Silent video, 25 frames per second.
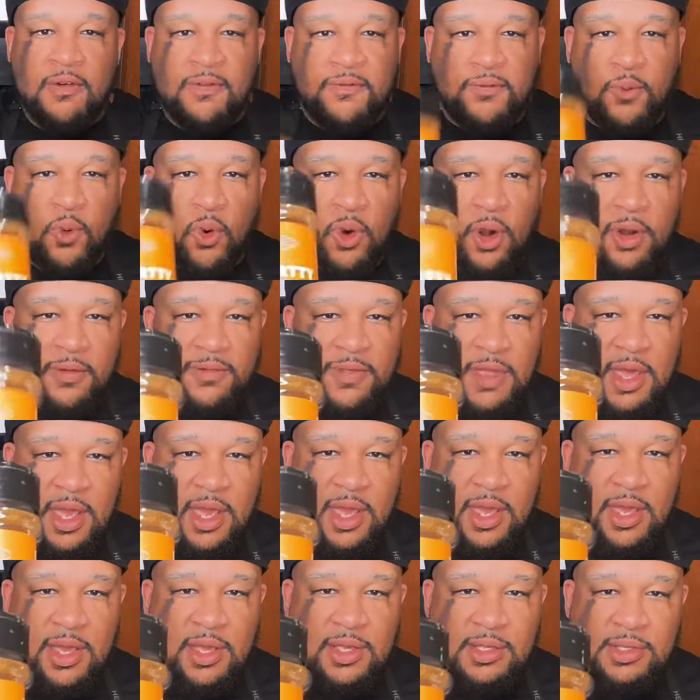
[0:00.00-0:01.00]
Four of
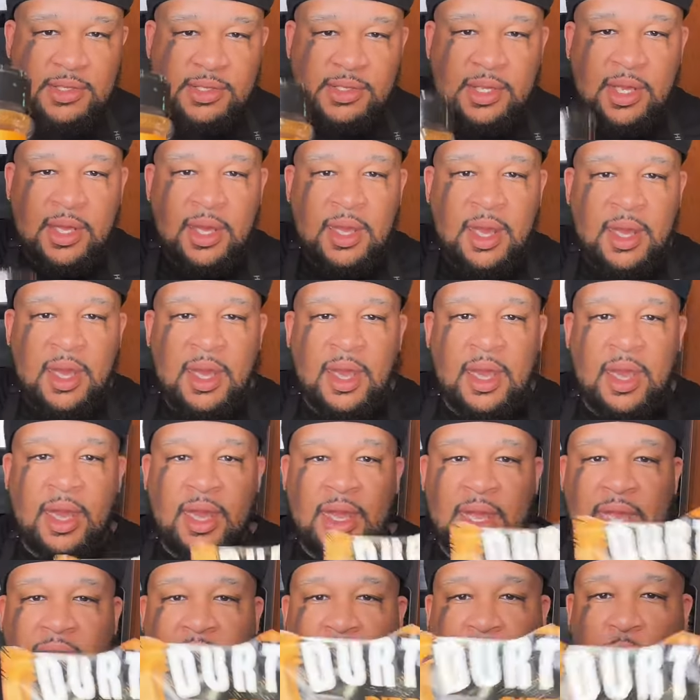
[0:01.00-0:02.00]
these
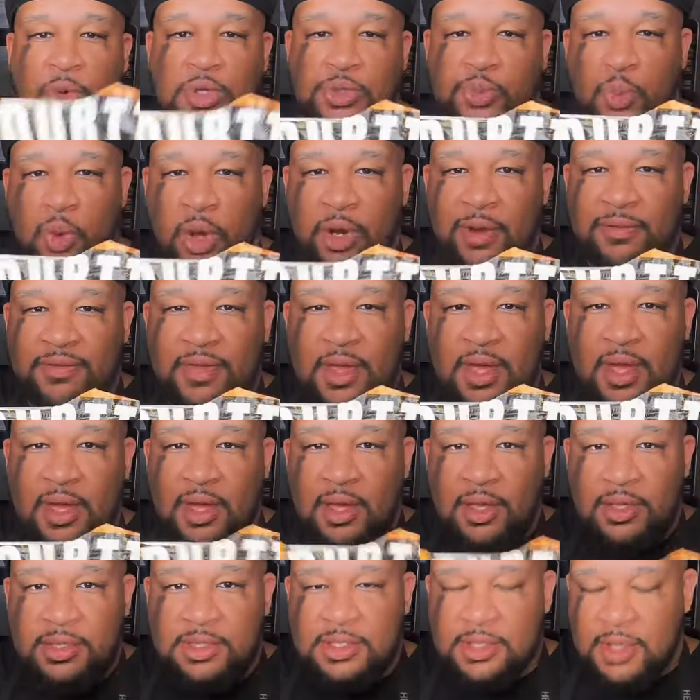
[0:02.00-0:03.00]
equals one of
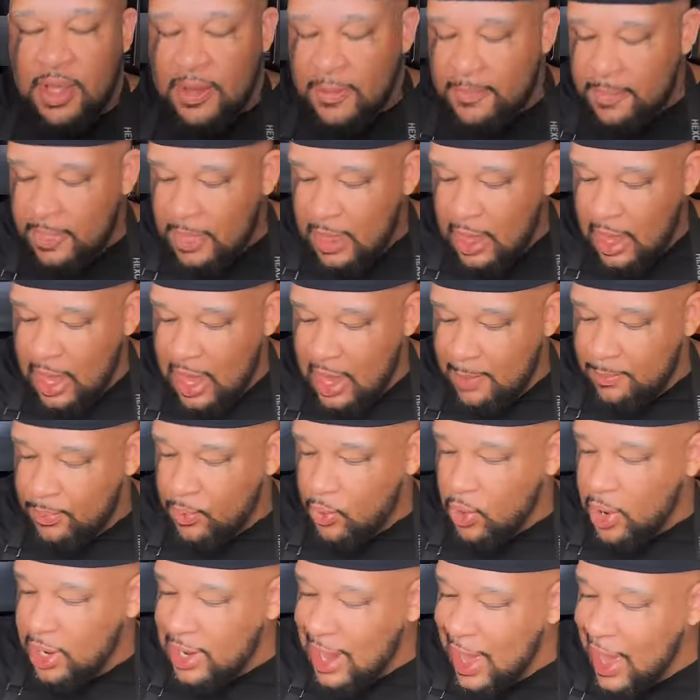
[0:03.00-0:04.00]
these. And
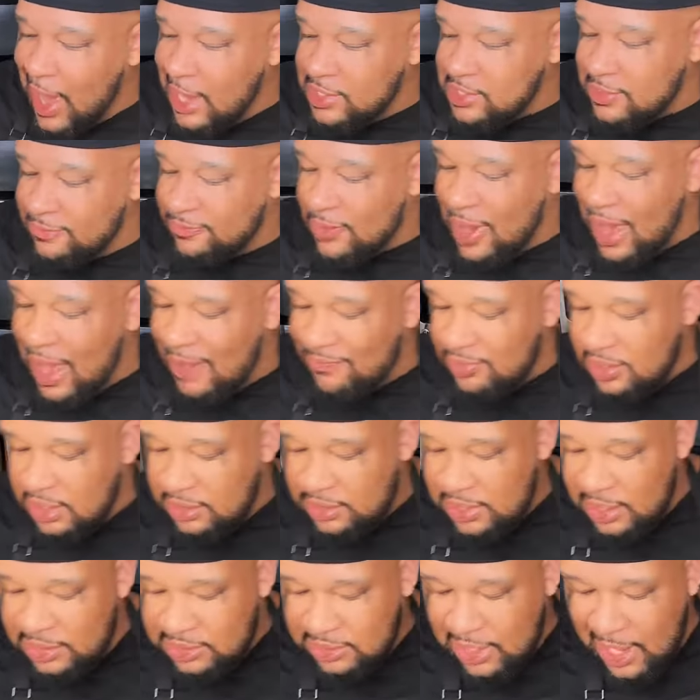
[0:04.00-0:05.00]
Boyd asked if I have
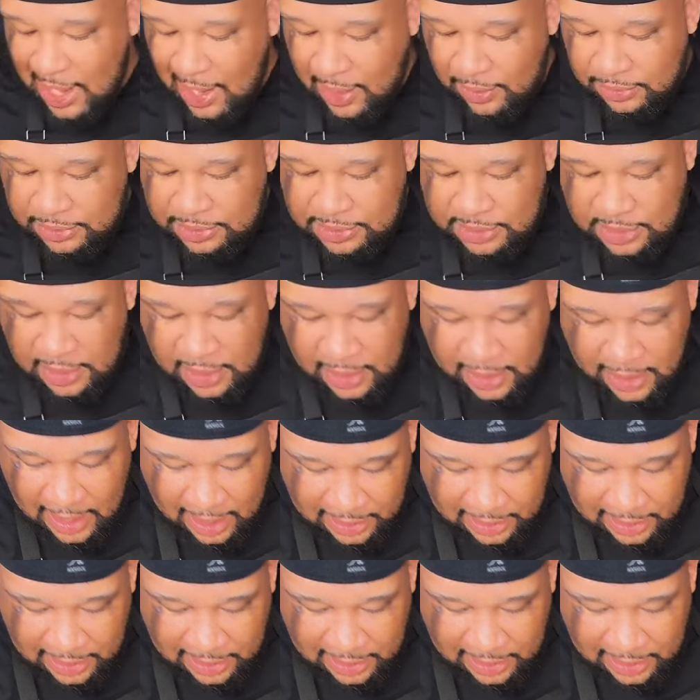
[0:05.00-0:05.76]
any discounts.